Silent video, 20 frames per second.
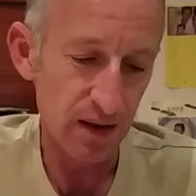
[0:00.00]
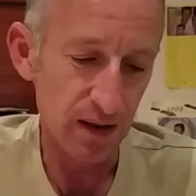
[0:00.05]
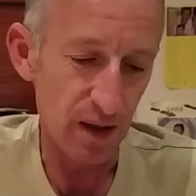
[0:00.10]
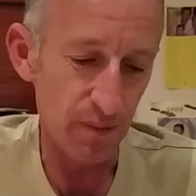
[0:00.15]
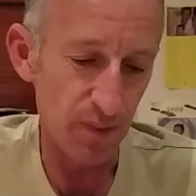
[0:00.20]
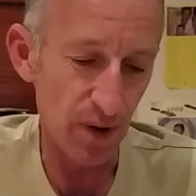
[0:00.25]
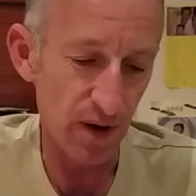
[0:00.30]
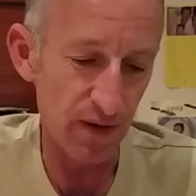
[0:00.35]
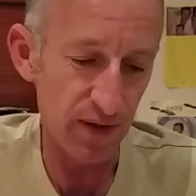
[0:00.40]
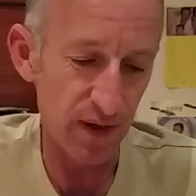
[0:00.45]
they
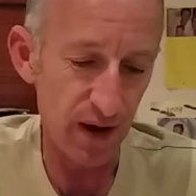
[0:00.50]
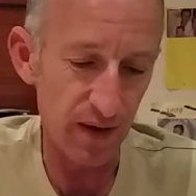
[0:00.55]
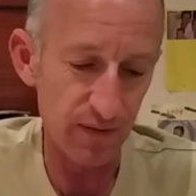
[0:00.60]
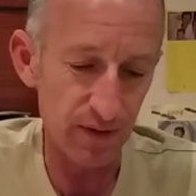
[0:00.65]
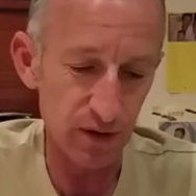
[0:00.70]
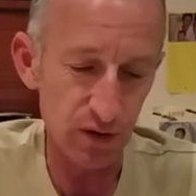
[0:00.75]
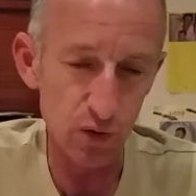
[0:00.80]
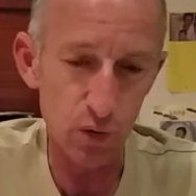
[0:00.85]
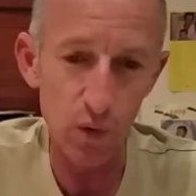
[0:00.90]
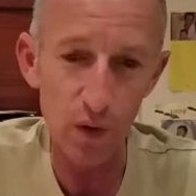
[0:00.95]
both have
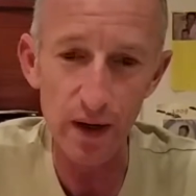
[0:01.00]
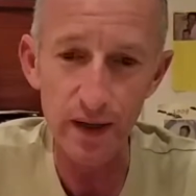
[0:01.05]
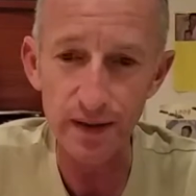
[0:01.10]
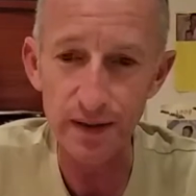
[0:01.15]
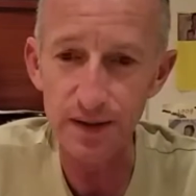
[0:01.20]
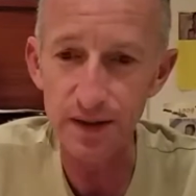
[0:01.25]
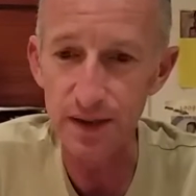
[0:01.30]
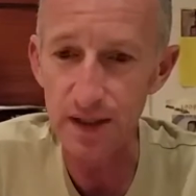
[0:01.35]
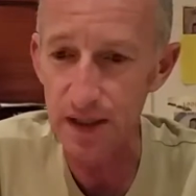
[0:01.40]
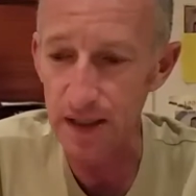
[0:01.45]
a
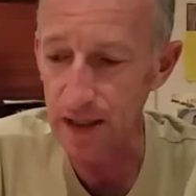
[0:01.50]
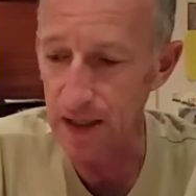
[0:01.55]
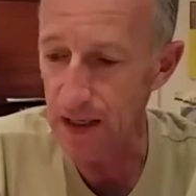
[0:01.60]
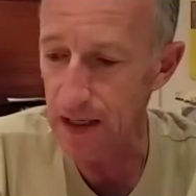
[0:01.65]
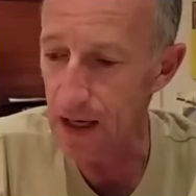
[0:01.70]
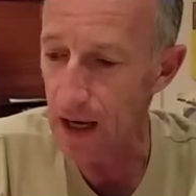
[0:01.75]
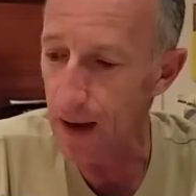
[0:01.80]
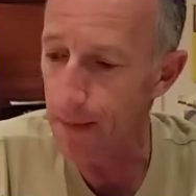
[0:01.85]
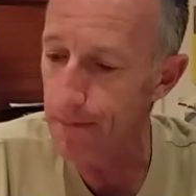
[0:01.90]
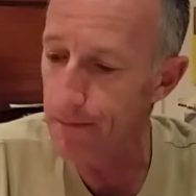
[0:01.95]

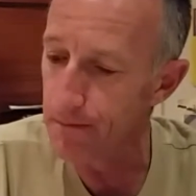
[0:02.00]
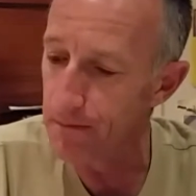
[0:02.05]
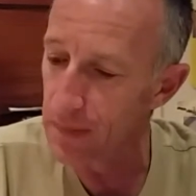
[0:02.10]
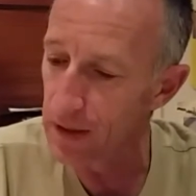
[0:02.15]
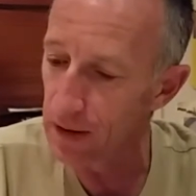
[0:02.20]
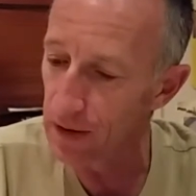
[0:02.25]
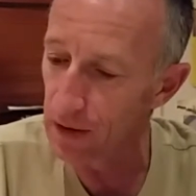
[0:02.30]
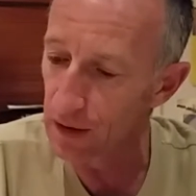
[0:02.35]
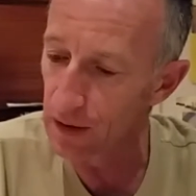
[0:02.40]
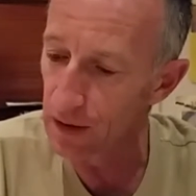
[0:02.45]

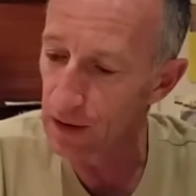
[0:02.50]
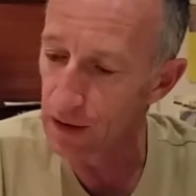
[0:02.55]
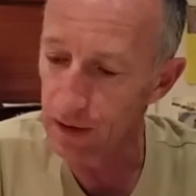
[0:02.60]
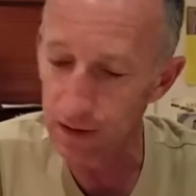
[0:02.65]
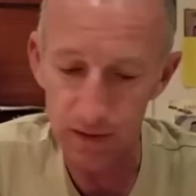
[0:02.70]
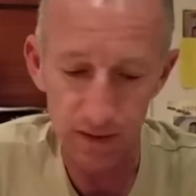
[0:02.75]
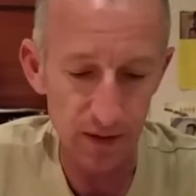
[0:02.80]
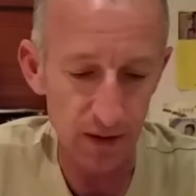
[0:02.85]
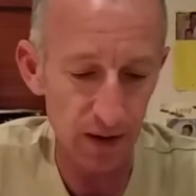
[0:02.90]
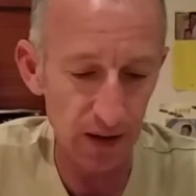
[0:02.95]
20mm
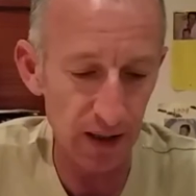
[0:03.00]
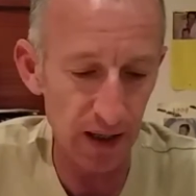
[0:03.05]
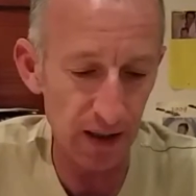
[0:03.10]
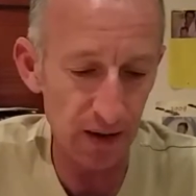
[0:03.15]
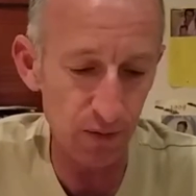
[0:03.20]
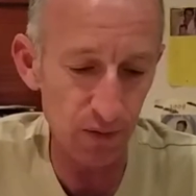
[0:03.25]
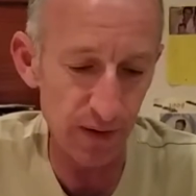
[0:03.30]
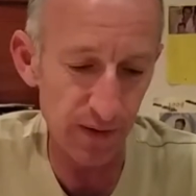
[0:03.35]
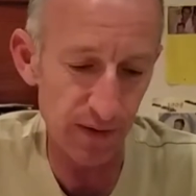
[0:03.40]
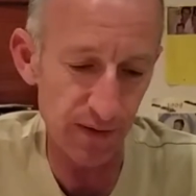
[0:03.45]

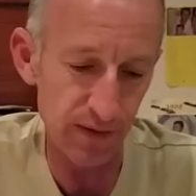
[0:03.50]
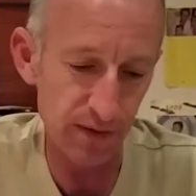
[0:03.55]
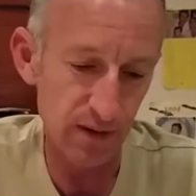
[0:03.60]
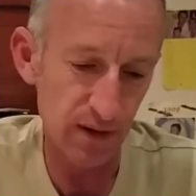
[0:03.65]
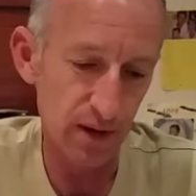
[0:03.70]
lug width,